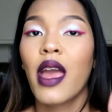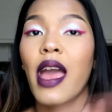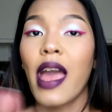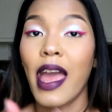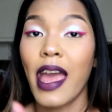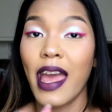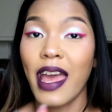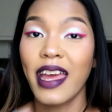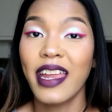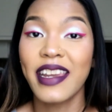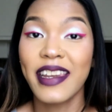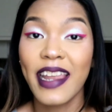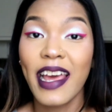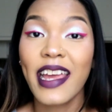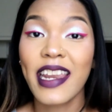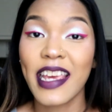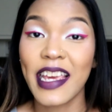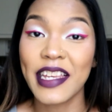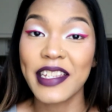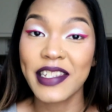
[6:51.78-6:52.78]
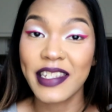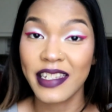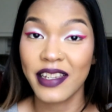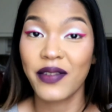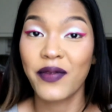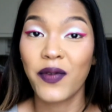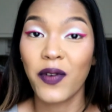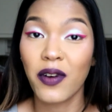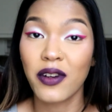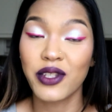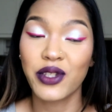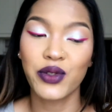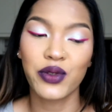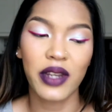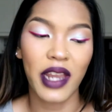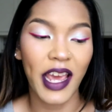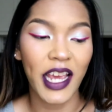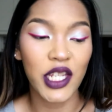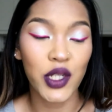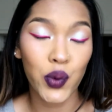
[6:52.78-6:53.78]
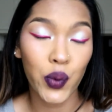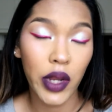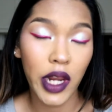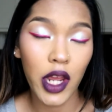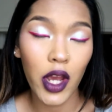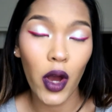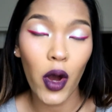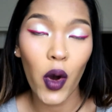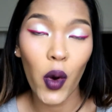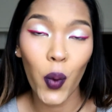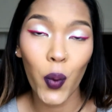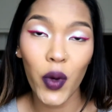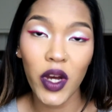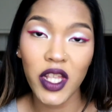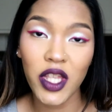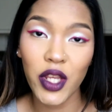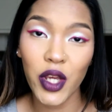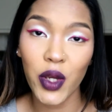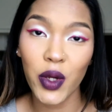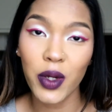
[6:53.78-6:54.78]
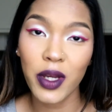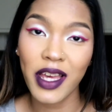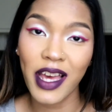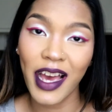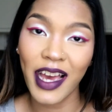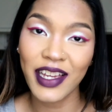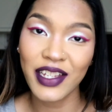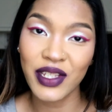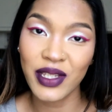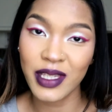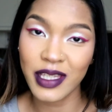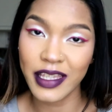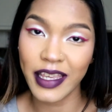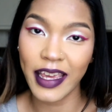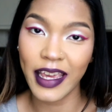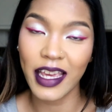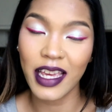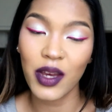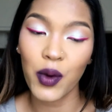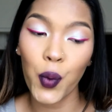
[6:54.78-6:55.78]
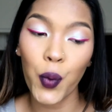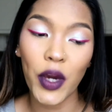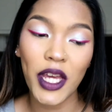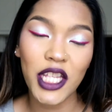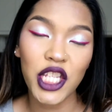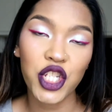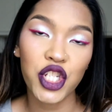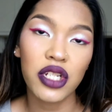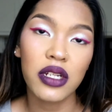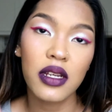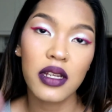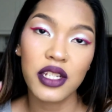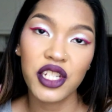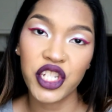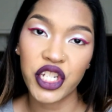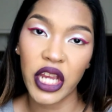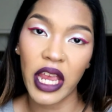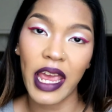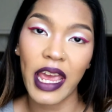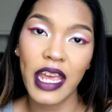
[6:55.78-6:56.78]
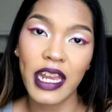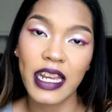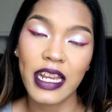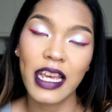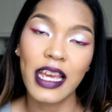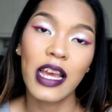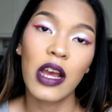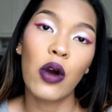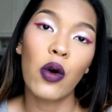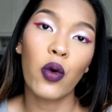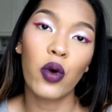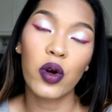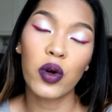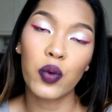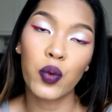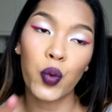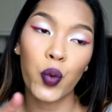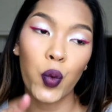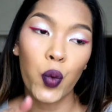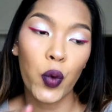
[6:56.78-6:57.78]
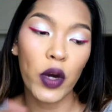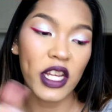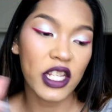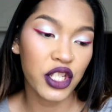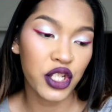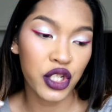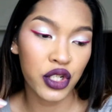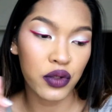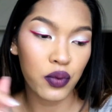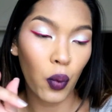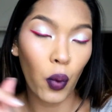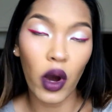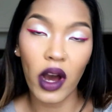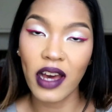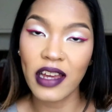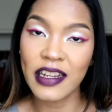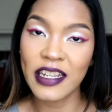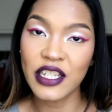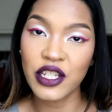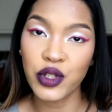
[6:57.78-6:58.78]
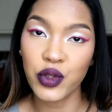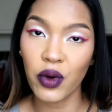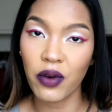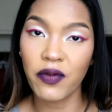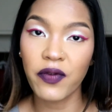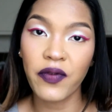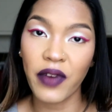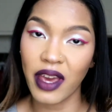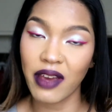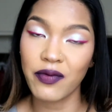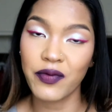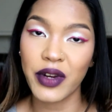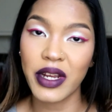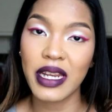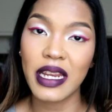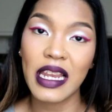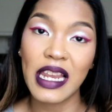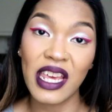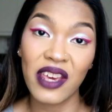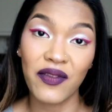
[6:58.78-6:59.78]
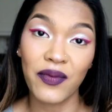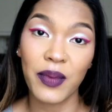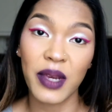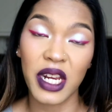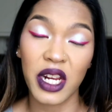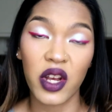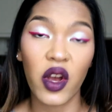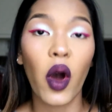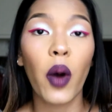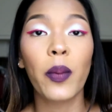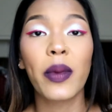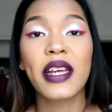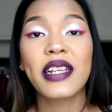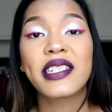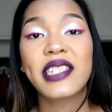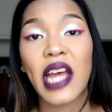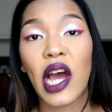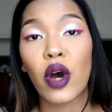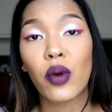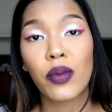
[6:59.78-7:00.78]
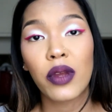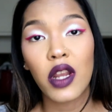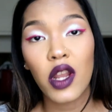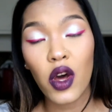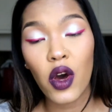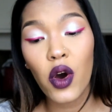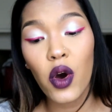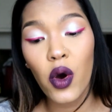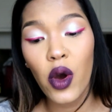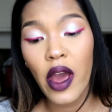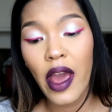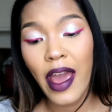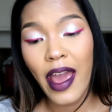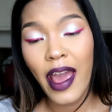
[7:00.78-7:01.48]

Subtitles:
And that is it for today's video. What do you guys think? Which shade or which one is your favorite? Leave me the comment down below.